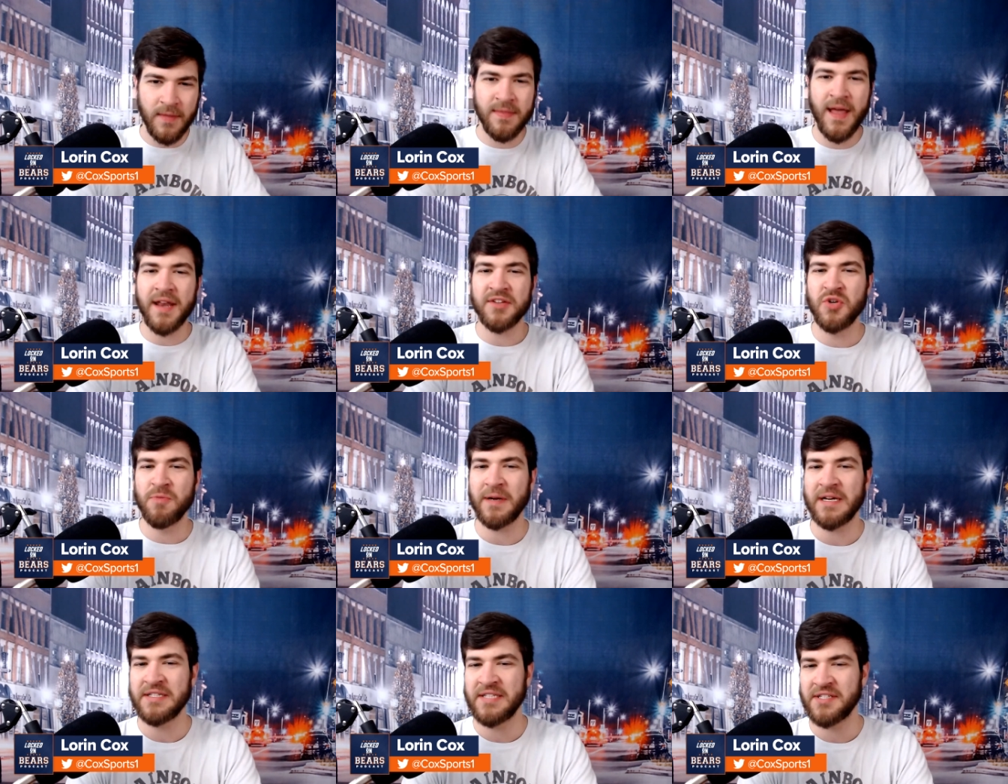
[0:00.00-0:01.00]
Not a super
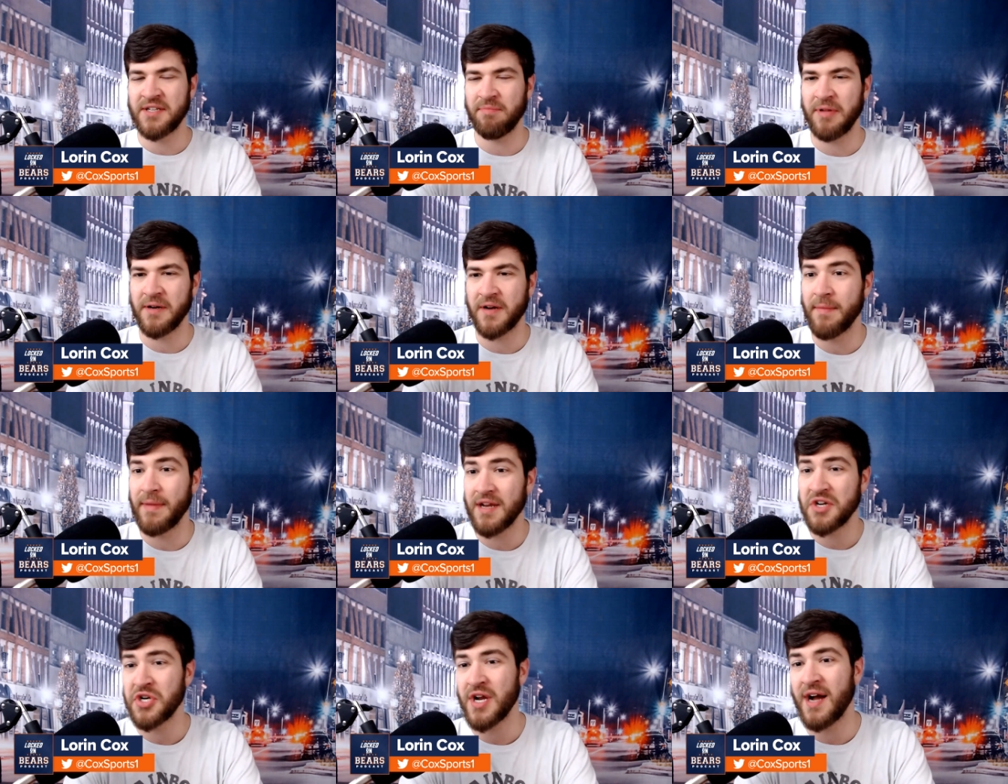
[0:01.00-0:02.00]
consistent player coming
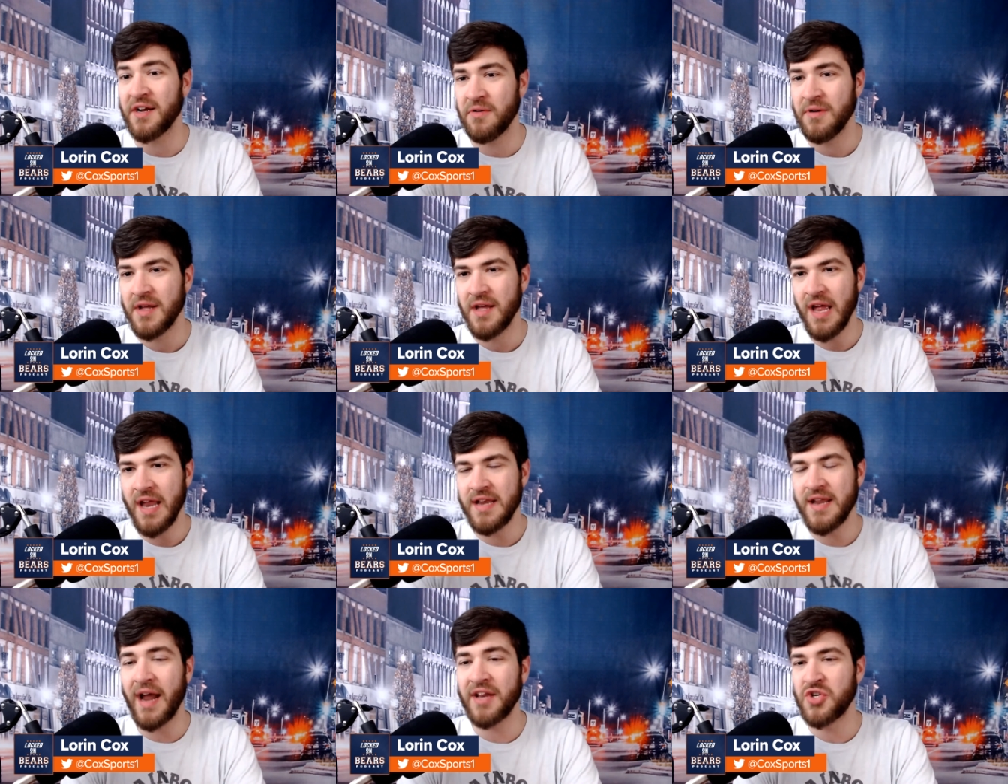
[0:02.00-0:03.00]
into Chicago,
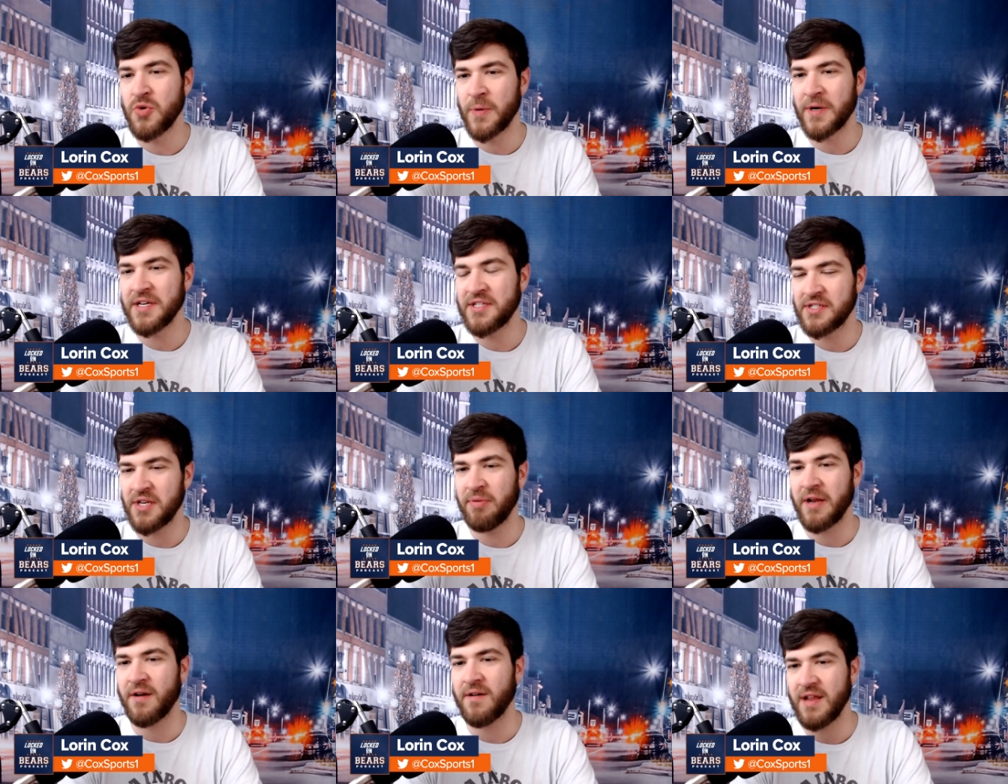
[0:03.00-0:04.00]
not a super consistent
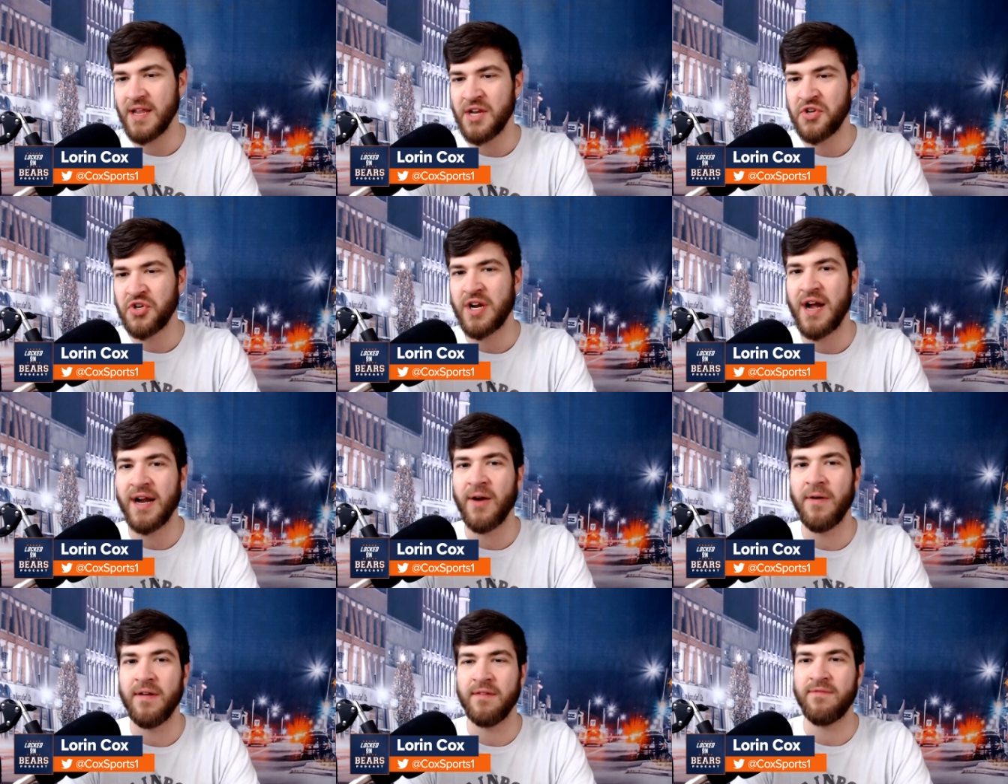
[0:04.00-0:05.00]
player in
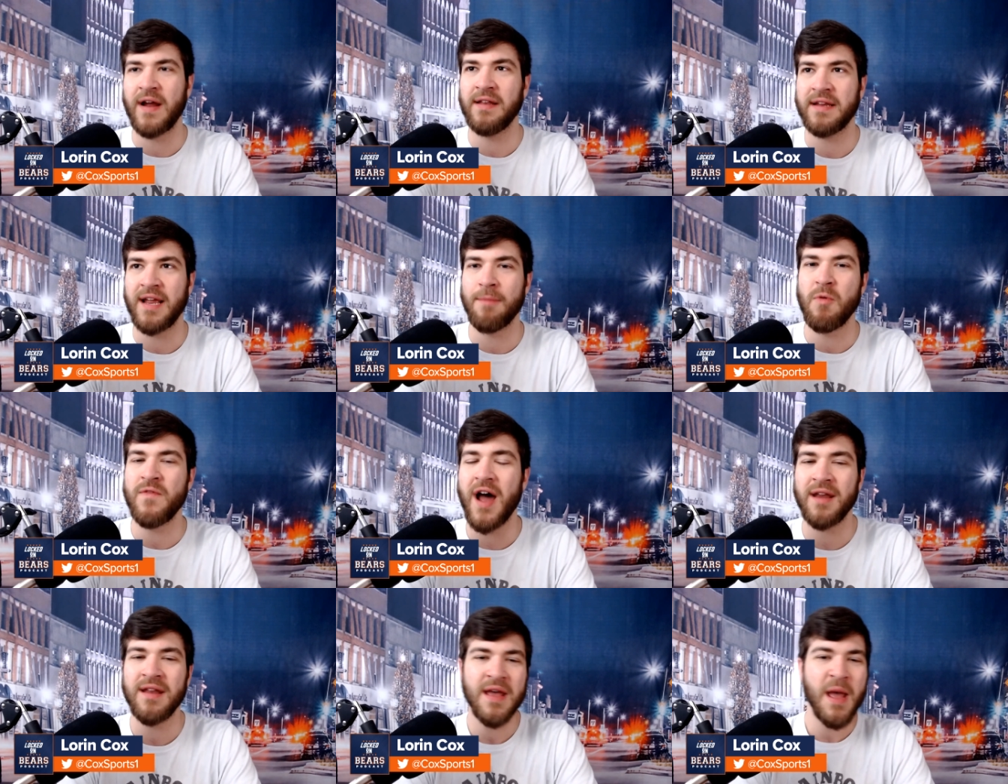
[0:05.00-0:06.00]
Chicago, and, and finally kind of moved
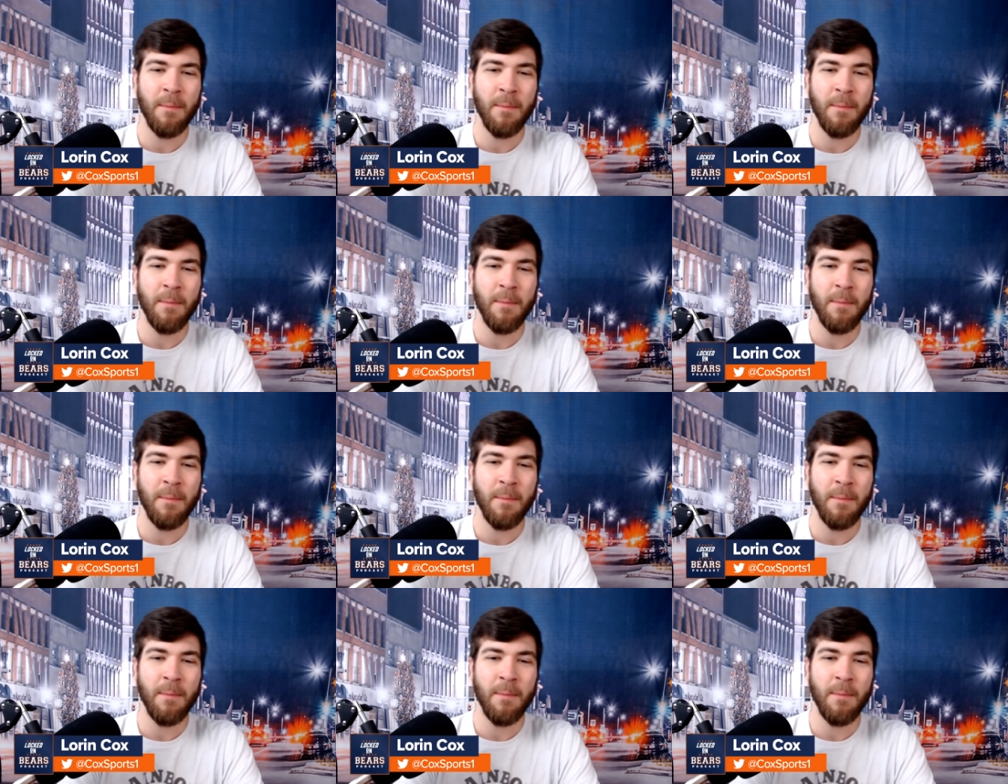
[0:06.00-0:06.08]
on.